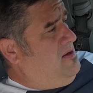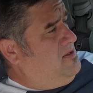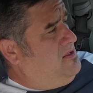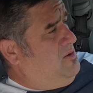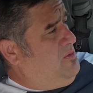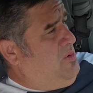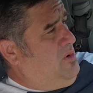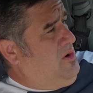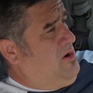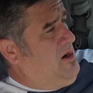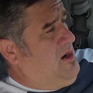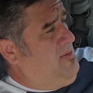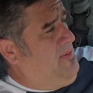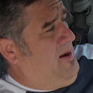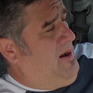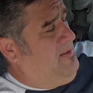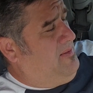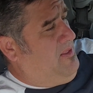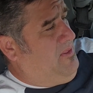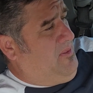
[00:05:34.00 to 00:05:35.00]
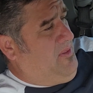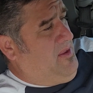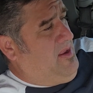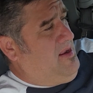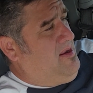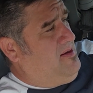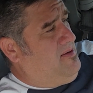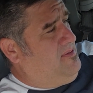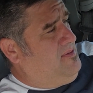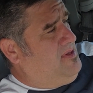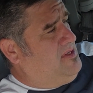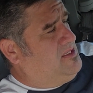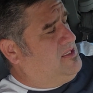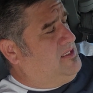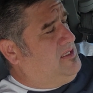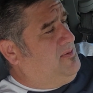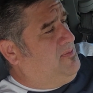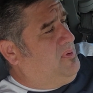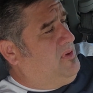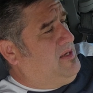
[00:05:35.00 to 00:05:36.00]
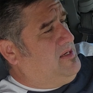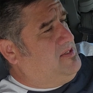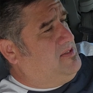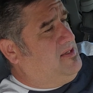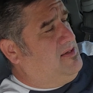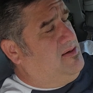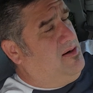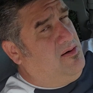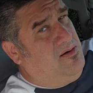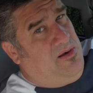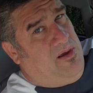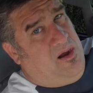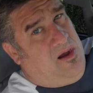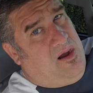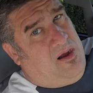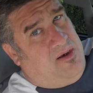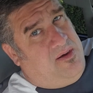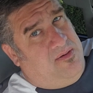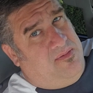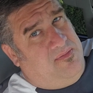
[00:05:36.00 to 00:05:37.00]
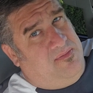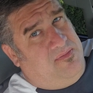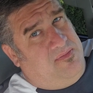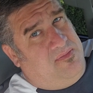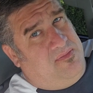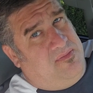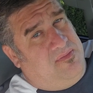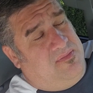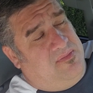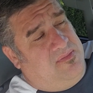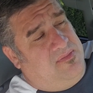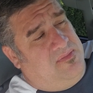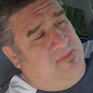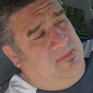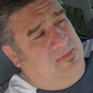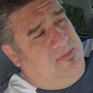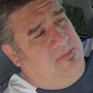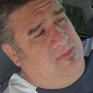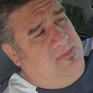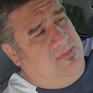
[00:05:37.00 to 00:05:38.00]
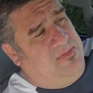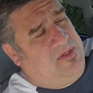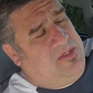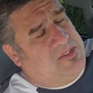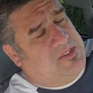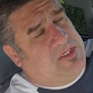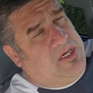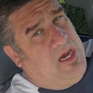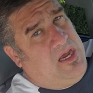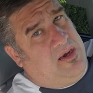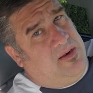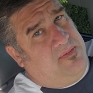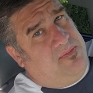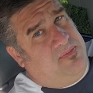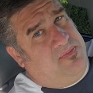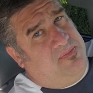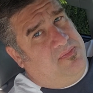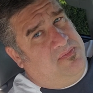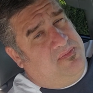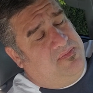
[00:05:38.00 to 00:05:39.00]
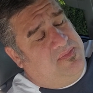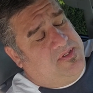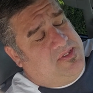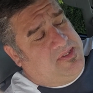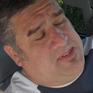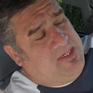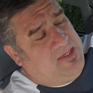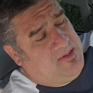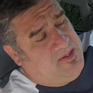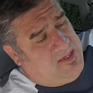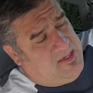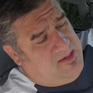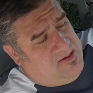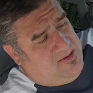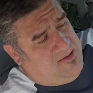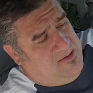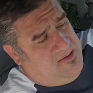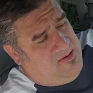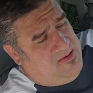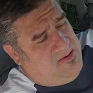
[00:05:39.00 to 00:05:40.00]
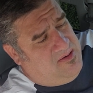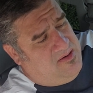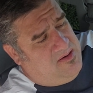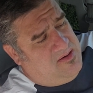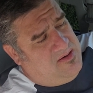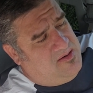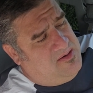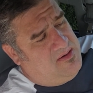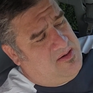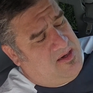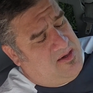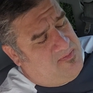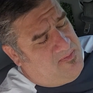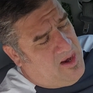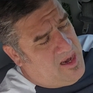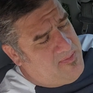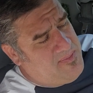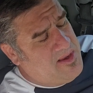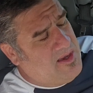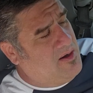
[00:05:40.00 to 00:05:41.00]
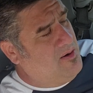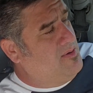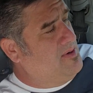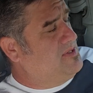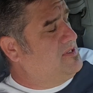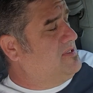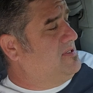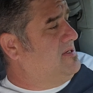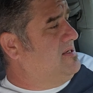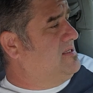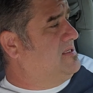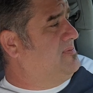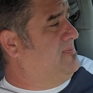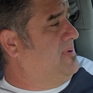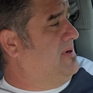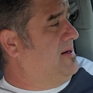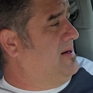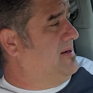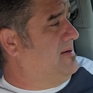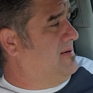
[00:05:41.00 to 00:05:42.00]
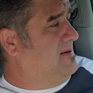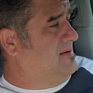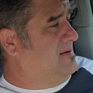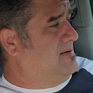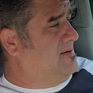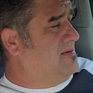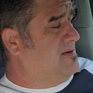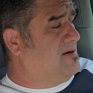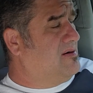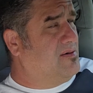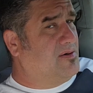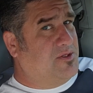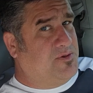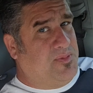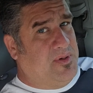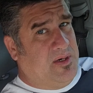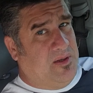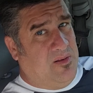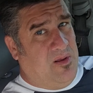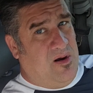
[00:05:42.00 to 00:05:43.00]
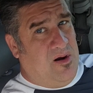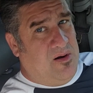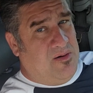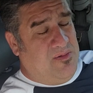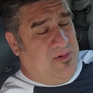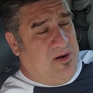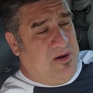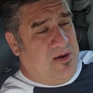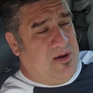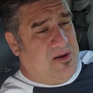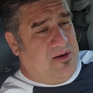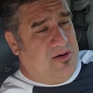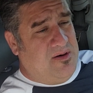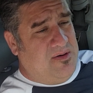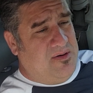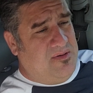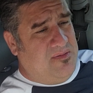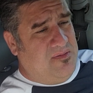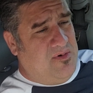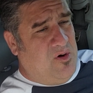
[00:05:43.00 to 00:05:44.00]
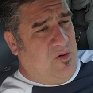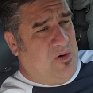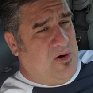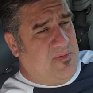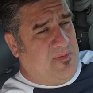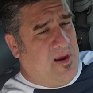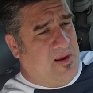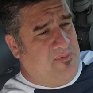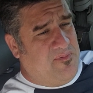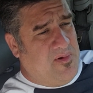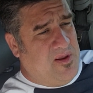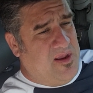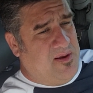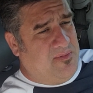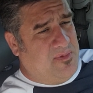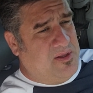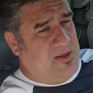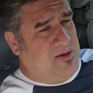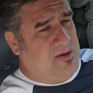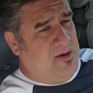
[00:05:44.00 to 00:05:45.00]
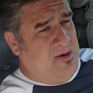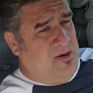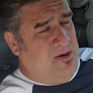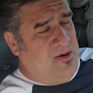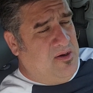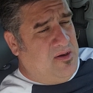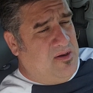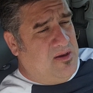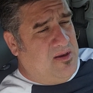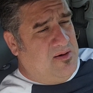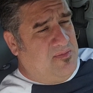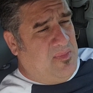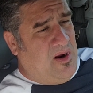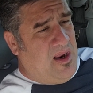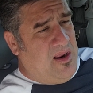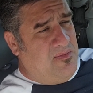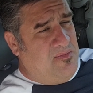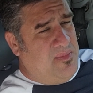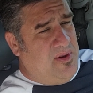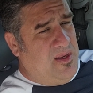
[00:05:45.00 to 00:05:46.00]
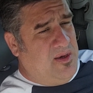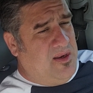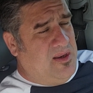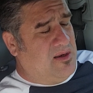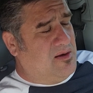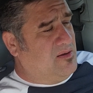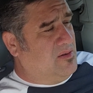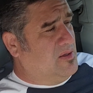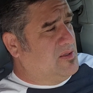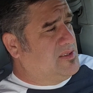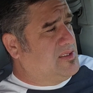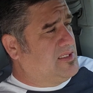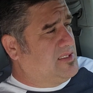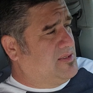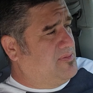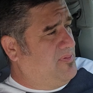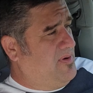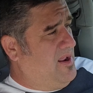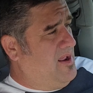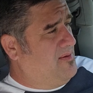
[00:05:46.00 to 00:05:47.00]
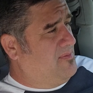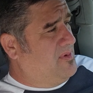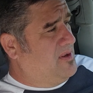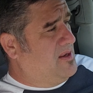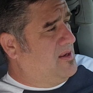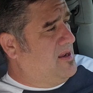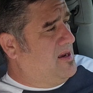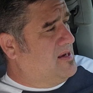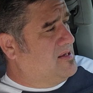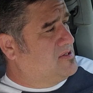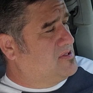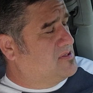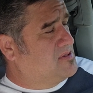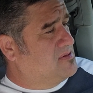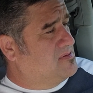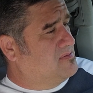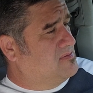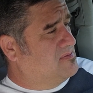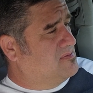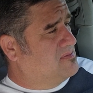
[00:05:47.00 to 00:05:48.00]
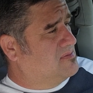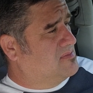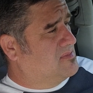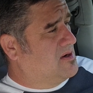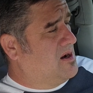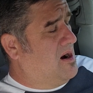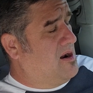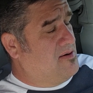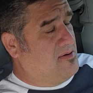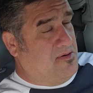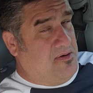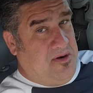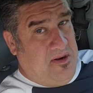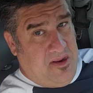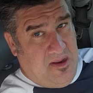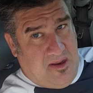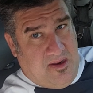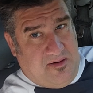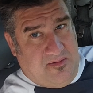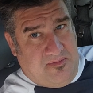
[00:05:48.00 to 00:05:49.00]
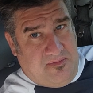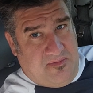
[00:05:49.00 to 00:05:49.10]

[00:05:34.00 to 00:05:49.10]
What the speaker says: to worry about the thing that's in a place that you're not is kind of silly. And it might be coincidence, but I don't know. It's been a long run, and no one in my family, in my immediate closest family, has gotten it.